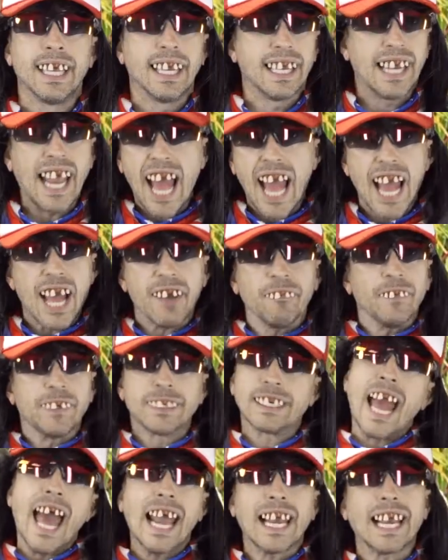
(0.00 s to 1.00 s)
Life
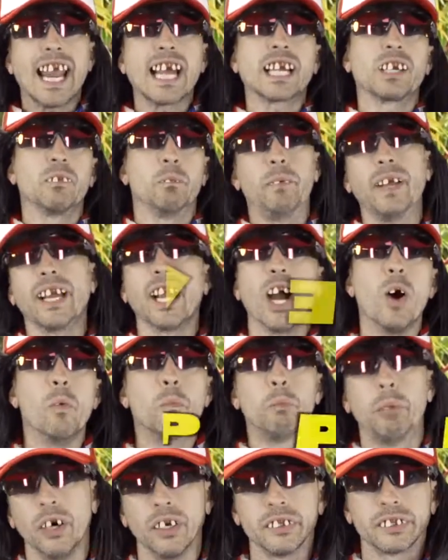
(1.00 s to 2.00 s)
is kind of like a big
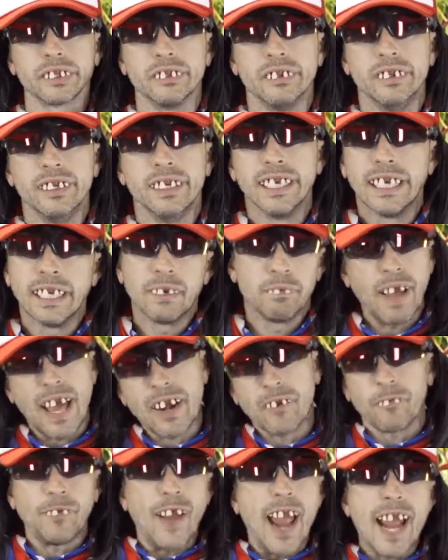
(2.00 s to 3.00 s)
old puzzle.
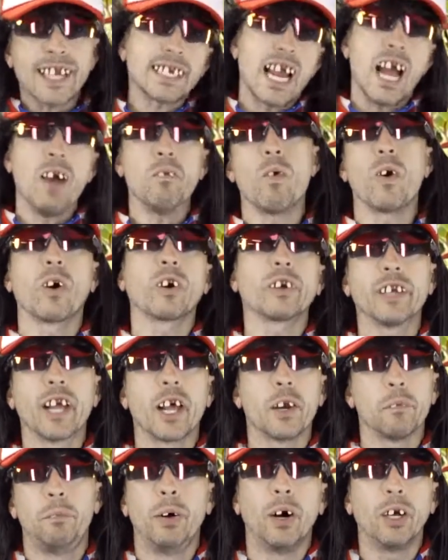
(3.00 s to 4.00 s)
Matter of fact, I'm working
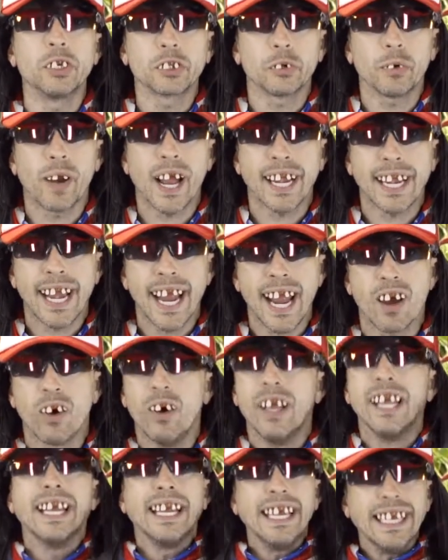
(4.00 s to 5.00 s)
on a puzzle right
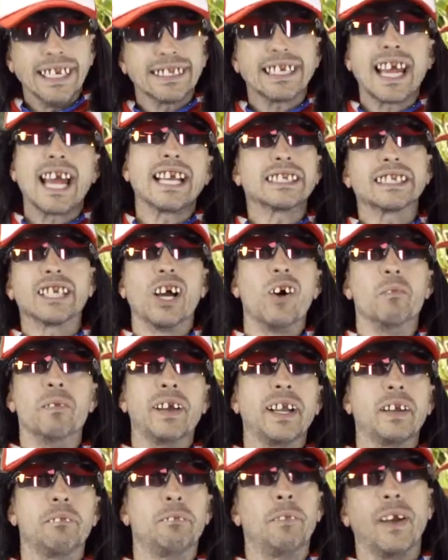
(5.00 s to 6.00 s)
now. It's got so
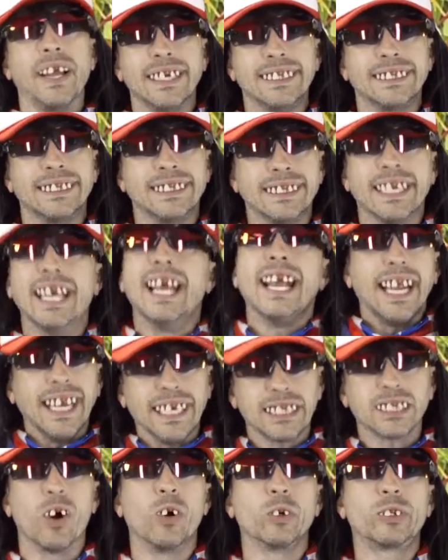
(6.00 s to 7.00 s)
many pieces,
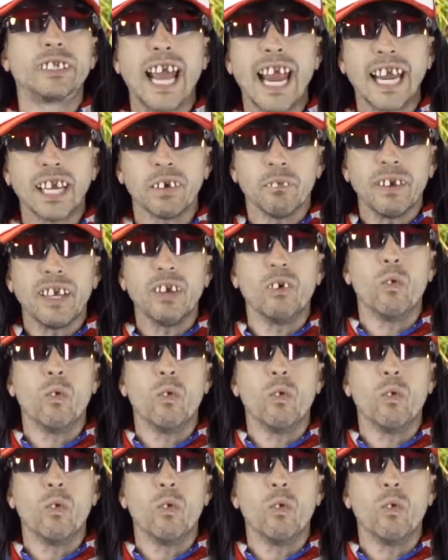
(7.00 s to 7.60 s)
it's gonna take me